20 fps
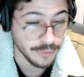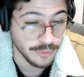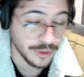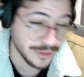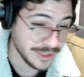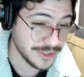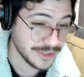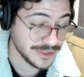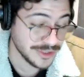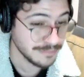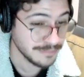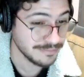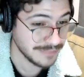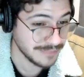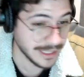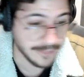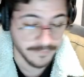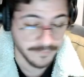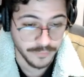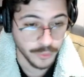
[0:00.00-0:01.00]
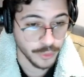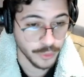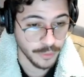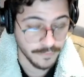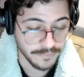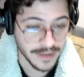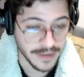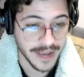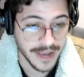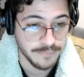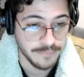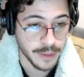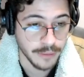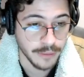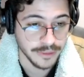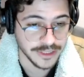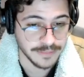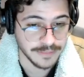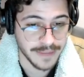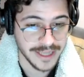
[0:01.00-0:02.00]
Well, there's some like 4 or 5
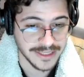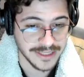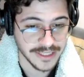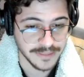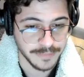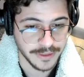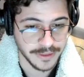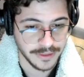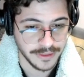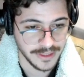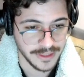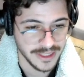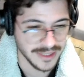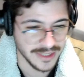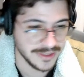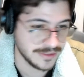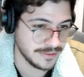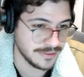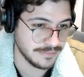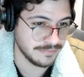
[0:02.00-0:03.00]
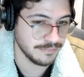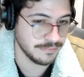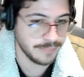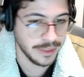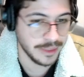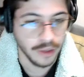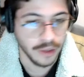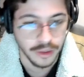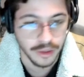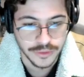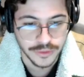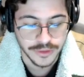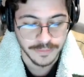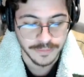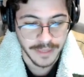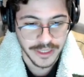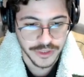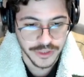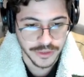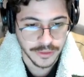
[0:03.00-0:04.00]
public spaces, but these belong to
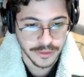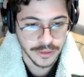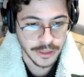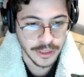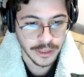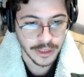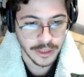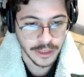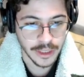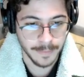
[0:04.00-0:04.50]
spatial.